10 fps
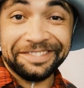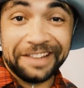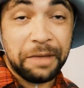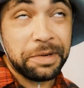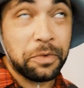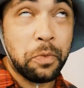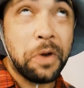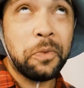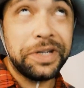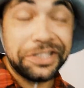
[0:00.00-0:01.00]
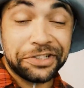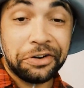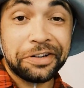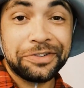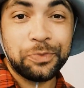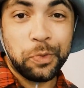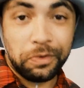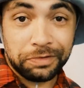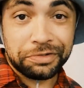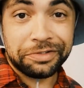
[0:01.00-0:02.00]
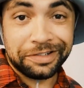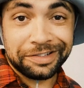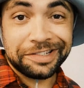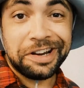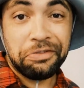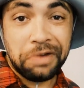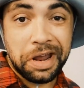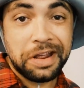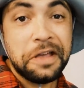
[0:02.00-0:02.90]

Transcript: I mean, while we started the war on drugs, all right?